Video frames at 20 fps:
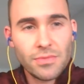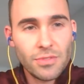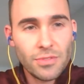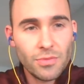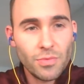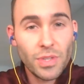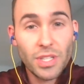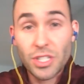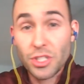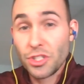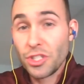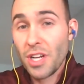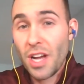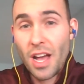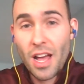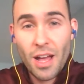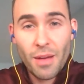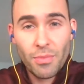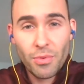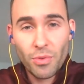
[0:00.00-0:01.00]
what a
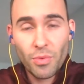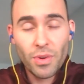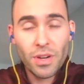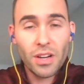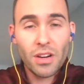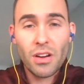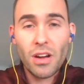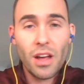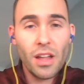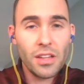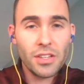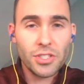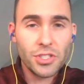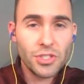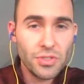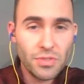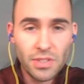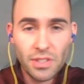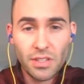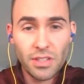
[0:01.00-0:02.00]
job or what a college
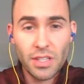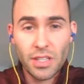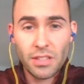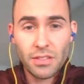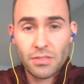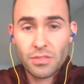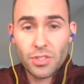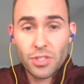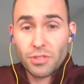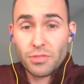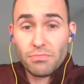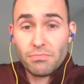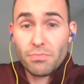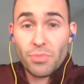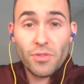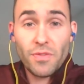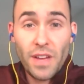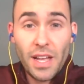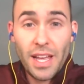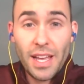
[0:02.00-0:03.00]
degree could
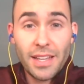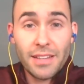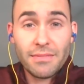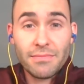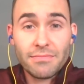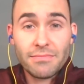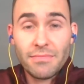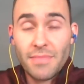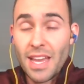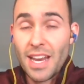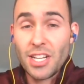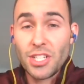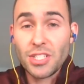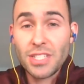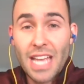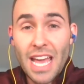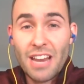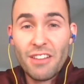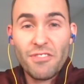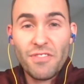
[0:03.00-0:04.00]
provide. And I just
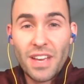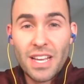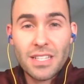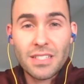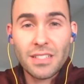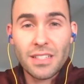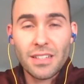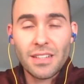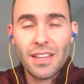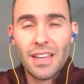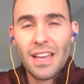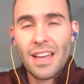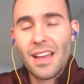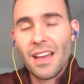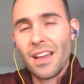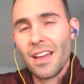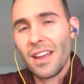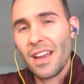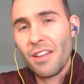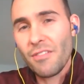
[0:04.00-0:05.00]
had to face it.
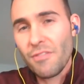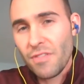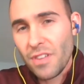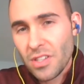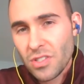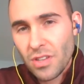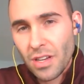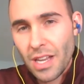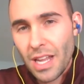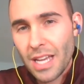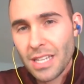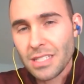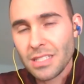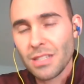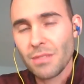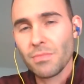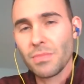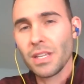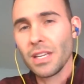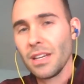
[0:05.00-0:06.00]
And I visualized
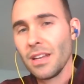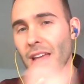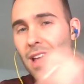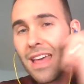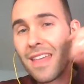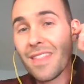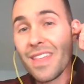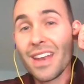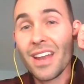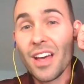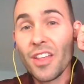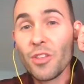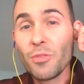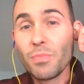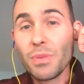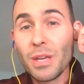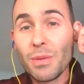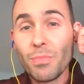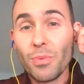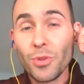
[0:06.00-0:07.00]
something that other
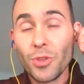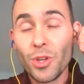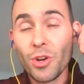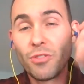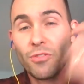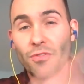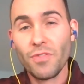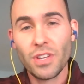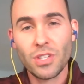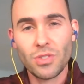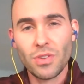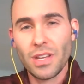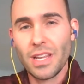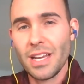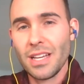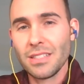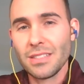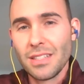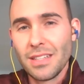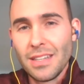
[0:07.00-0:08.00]
people don't
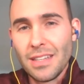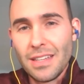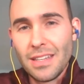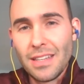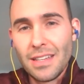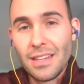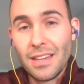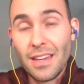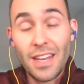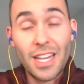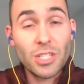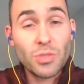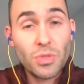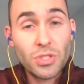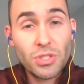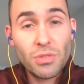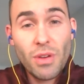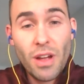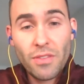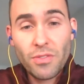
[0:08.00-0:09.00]
visualize. And that's
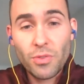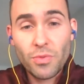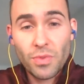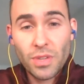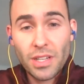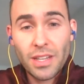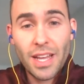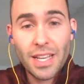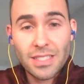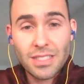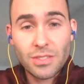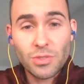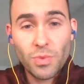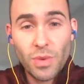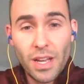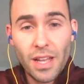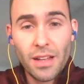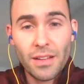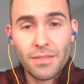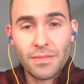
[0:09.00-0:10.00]
what you have to realize as
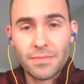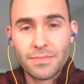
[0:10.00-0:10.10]
well.